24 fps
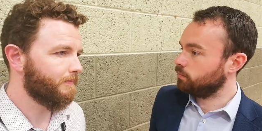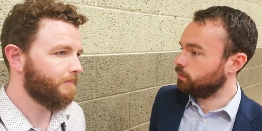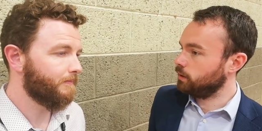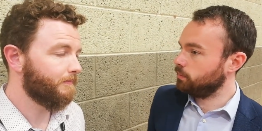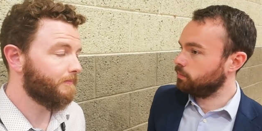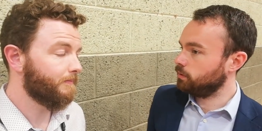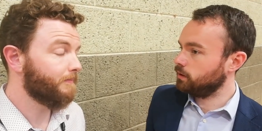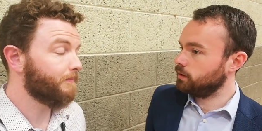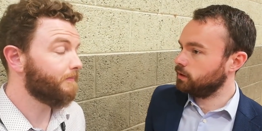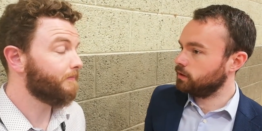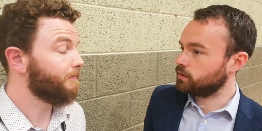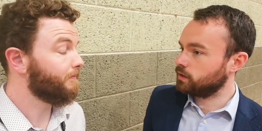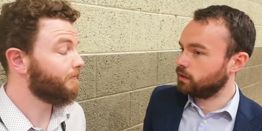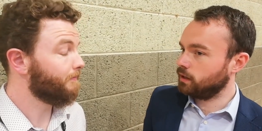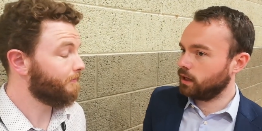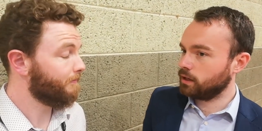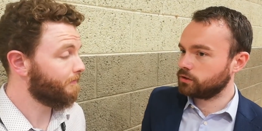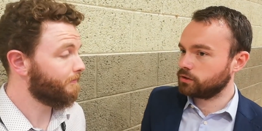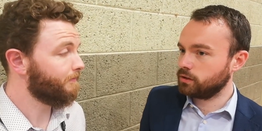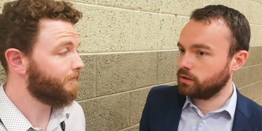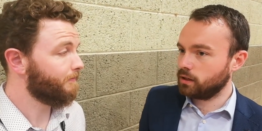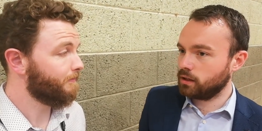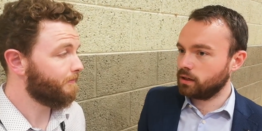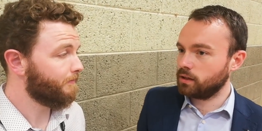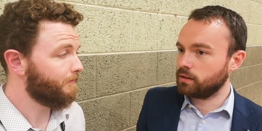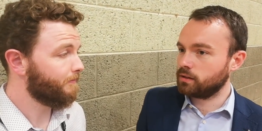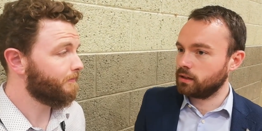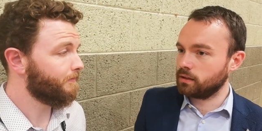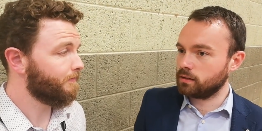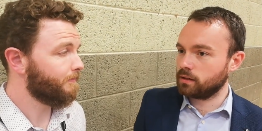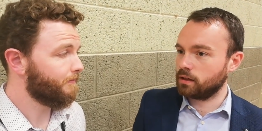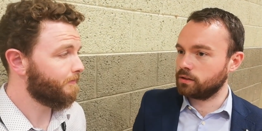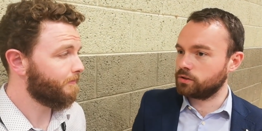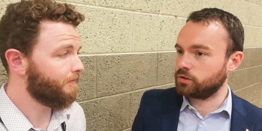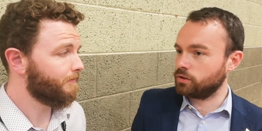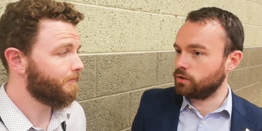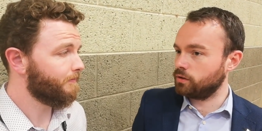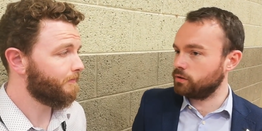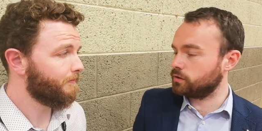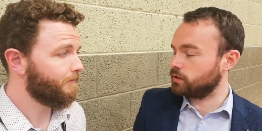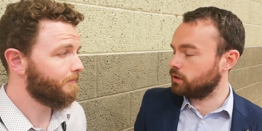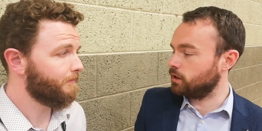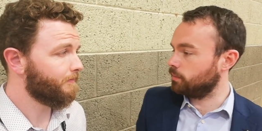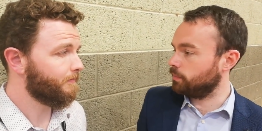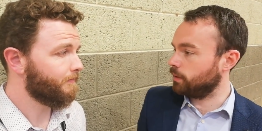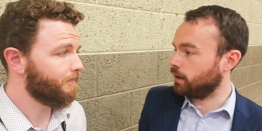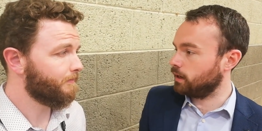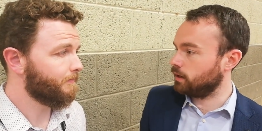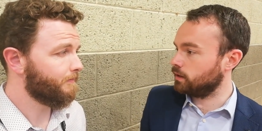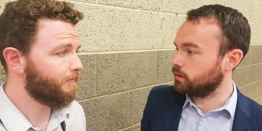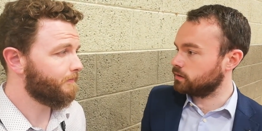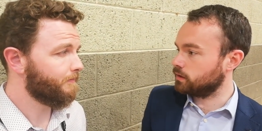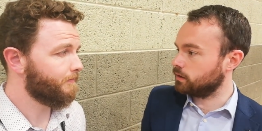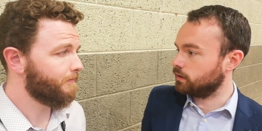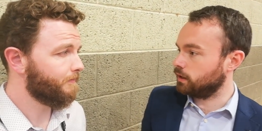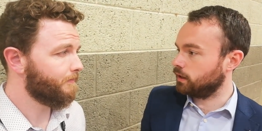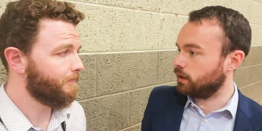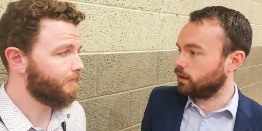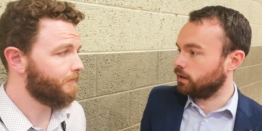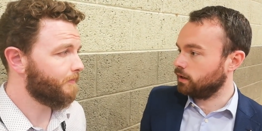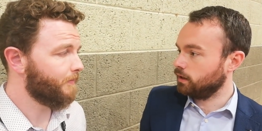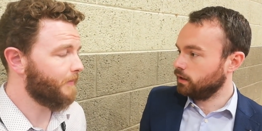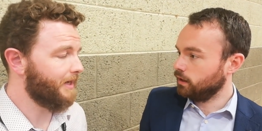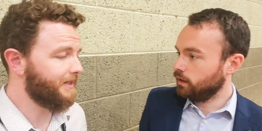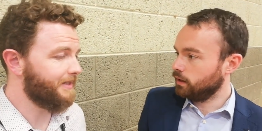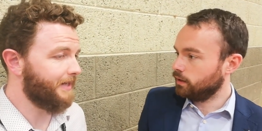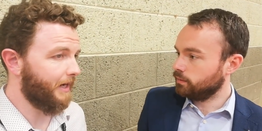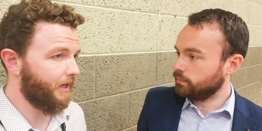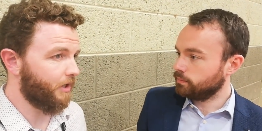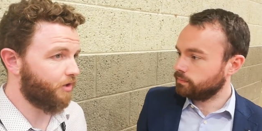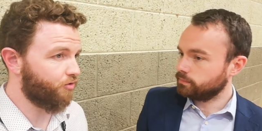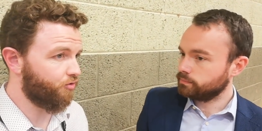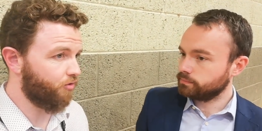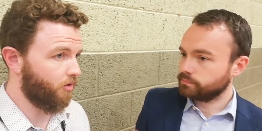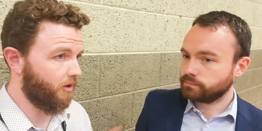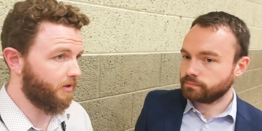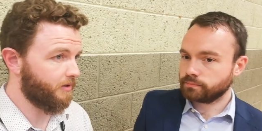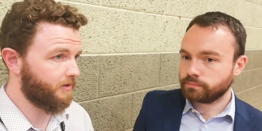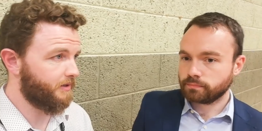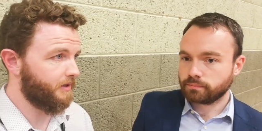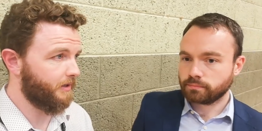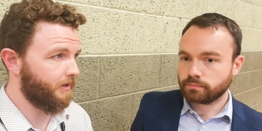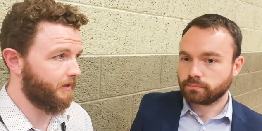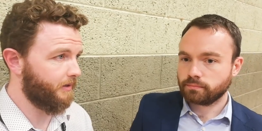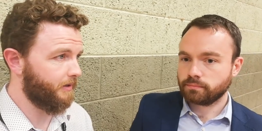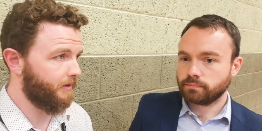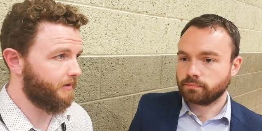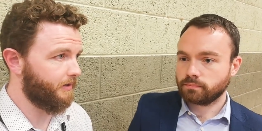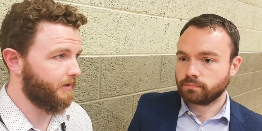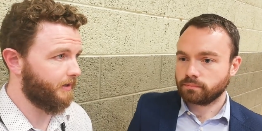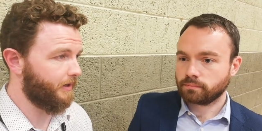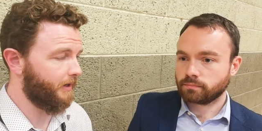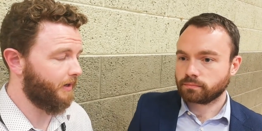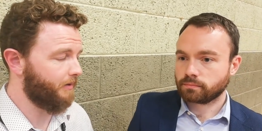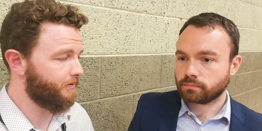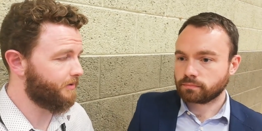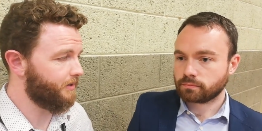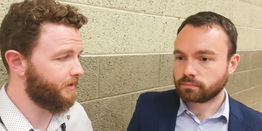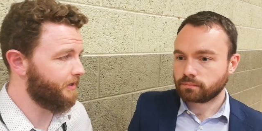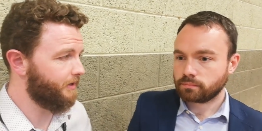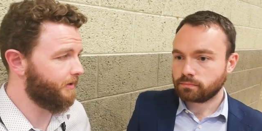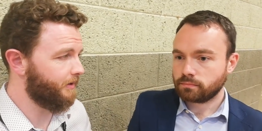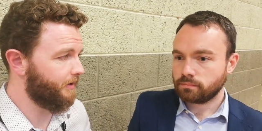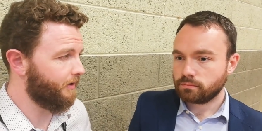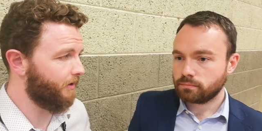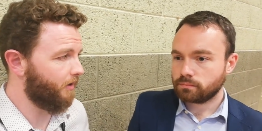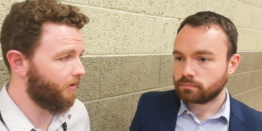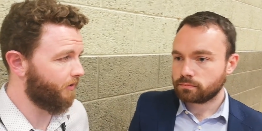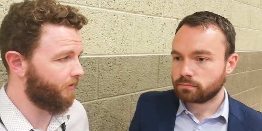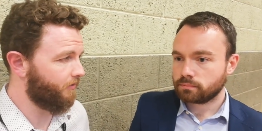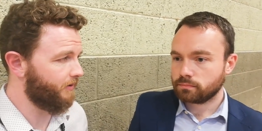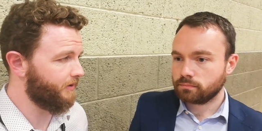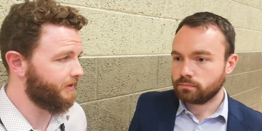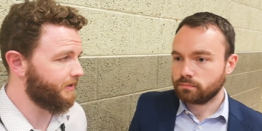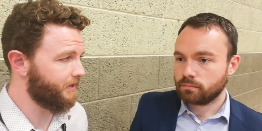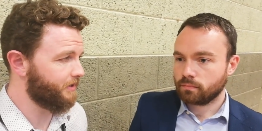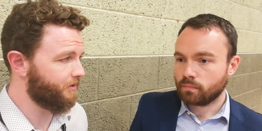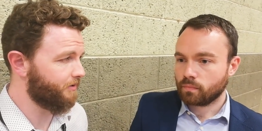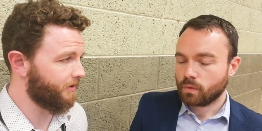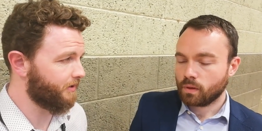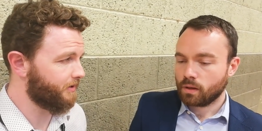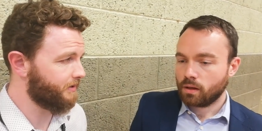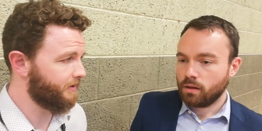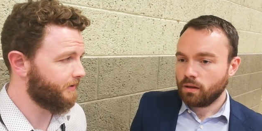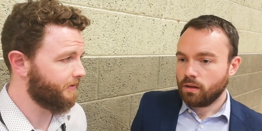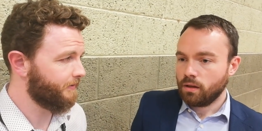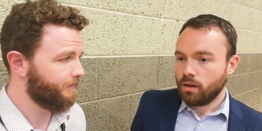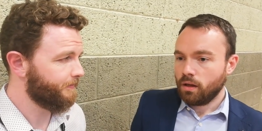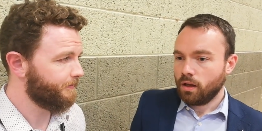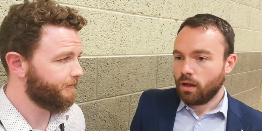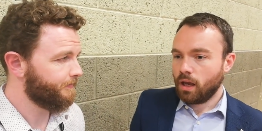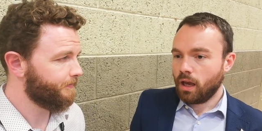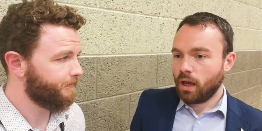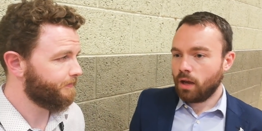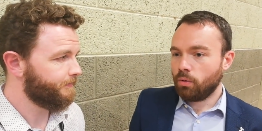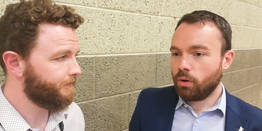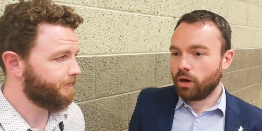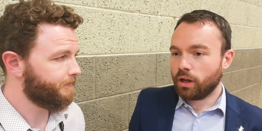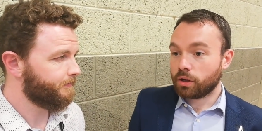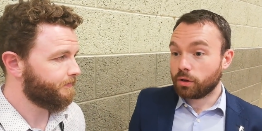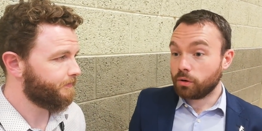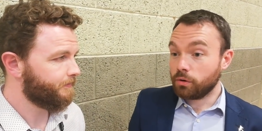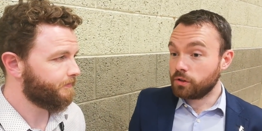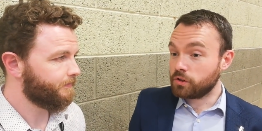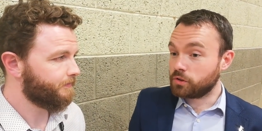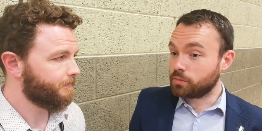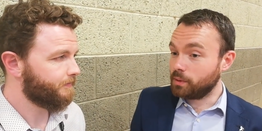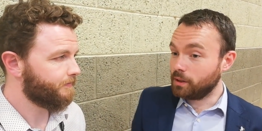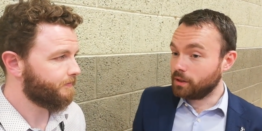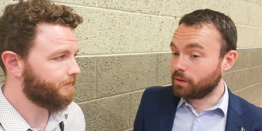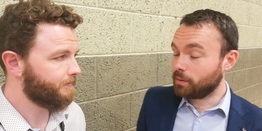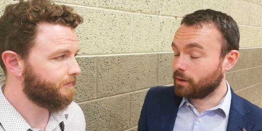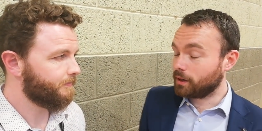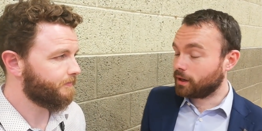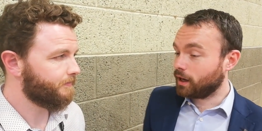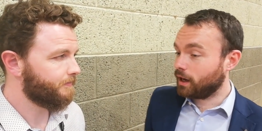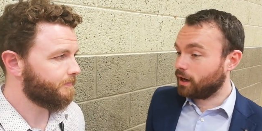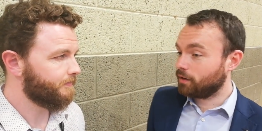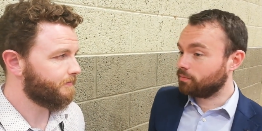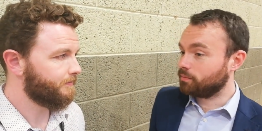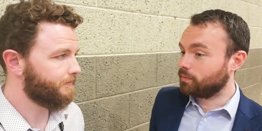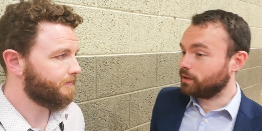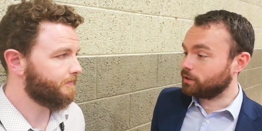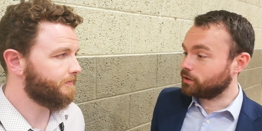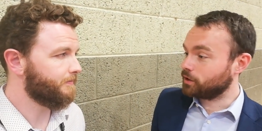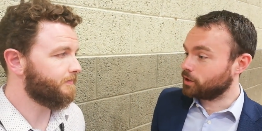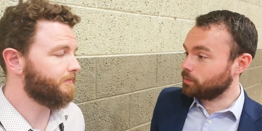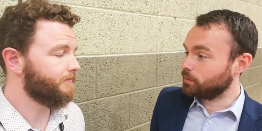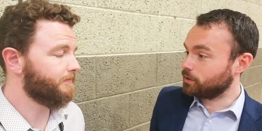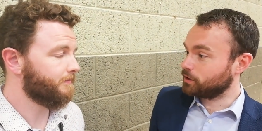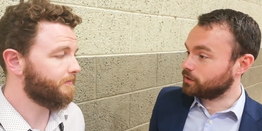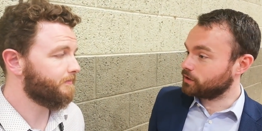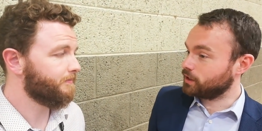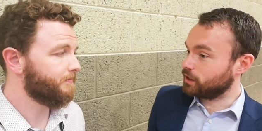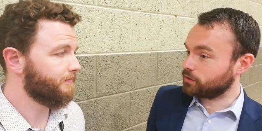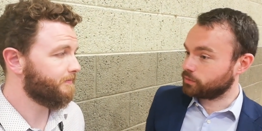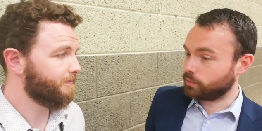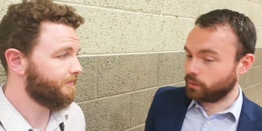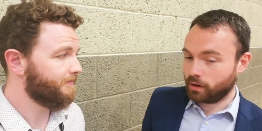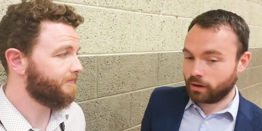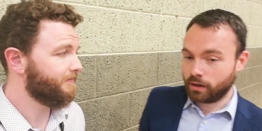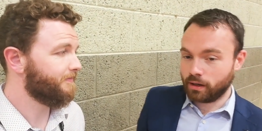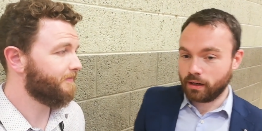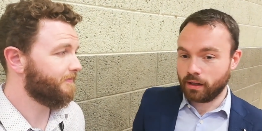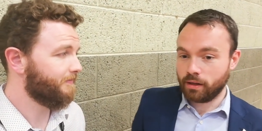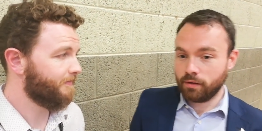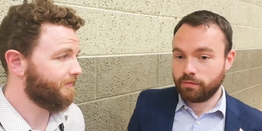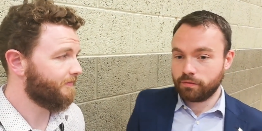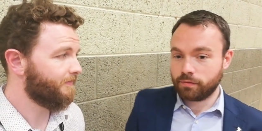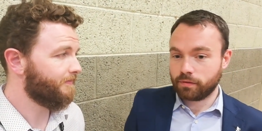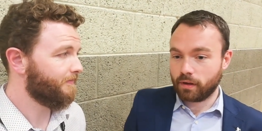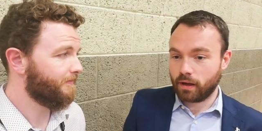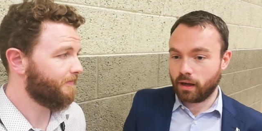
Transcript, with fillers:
Speaker 1: people in this election, and I think that shows in the ballot today.
Speaker 2: Is that across the county in all three districts?
Speaker 1: Well, I can only speak about Cavan-Belturbet because that's where I live,